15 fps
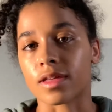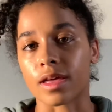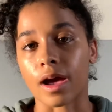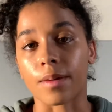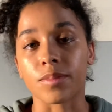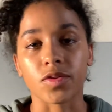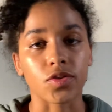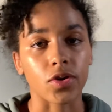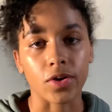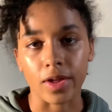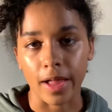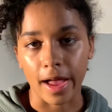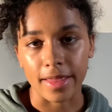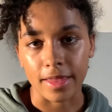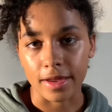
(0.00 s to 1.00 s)
I'm so
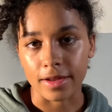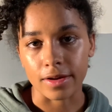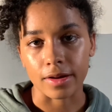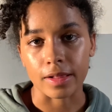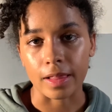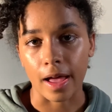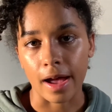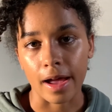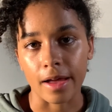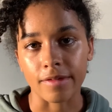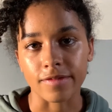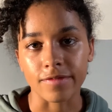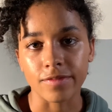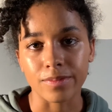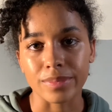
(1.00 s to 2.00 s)
glad that you're alive.
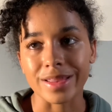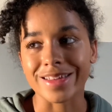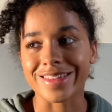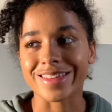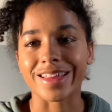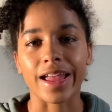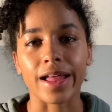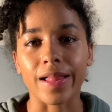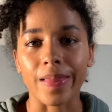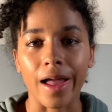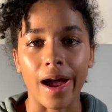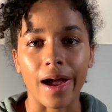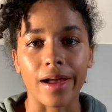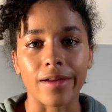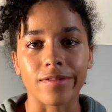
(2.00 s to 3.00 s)
Please stay
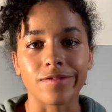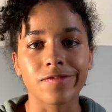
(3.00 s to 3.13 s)
alive.